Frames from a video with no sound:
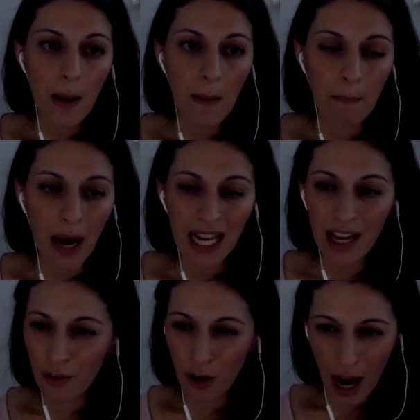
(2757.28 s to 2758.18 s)
But
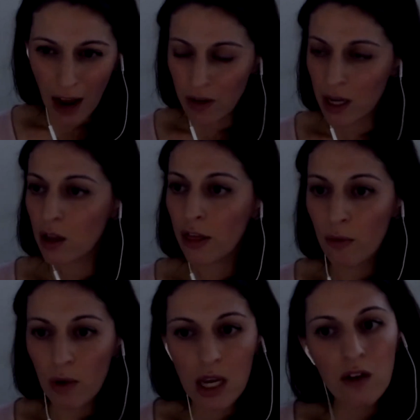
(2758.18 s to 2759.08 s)
if you're having
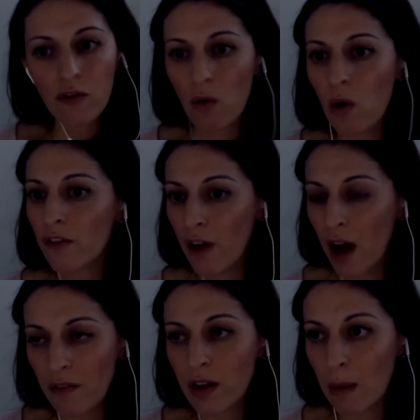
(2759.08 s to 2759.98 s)
3, 4,
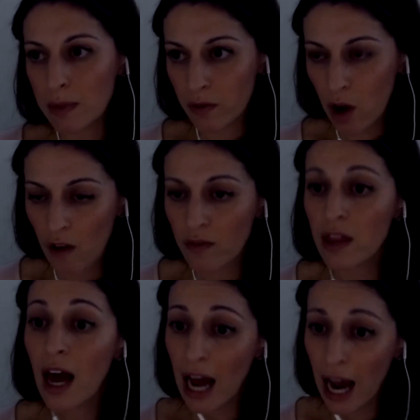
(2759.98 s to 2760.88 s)
5 cups of coffee,
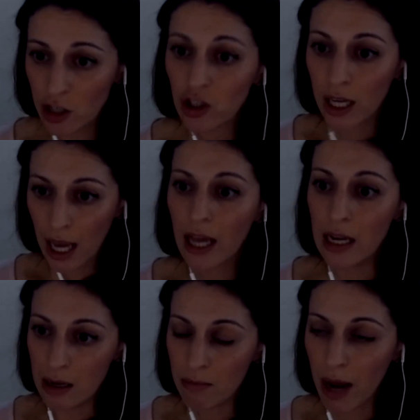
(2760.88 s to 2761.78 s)
that actually can
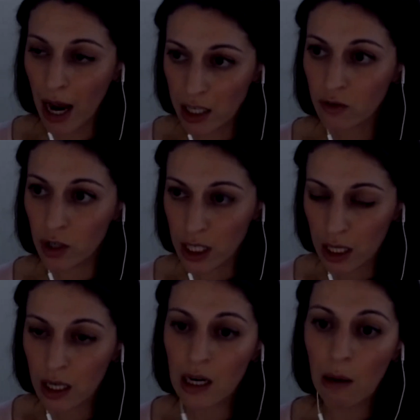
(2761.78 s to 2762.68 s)
impact
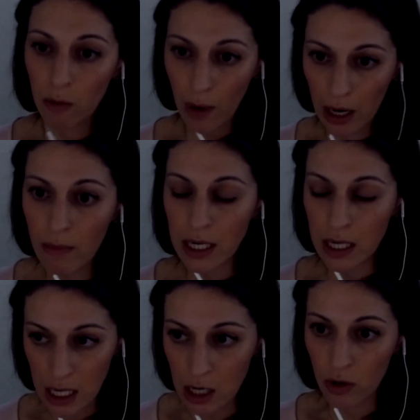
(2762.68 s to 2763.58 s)
fertility, and I would recommend
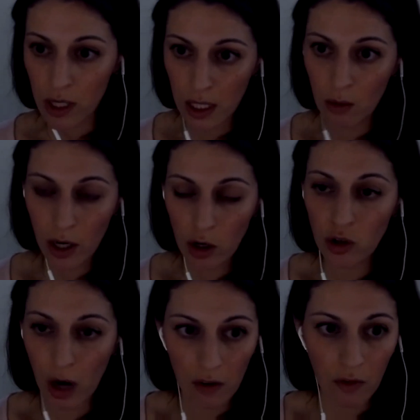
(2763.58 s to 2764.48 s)
decreasing while you're
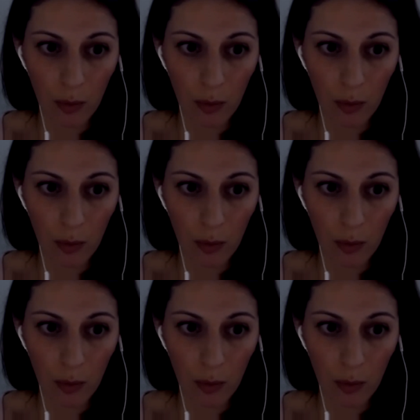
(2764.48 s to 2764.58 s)
trying for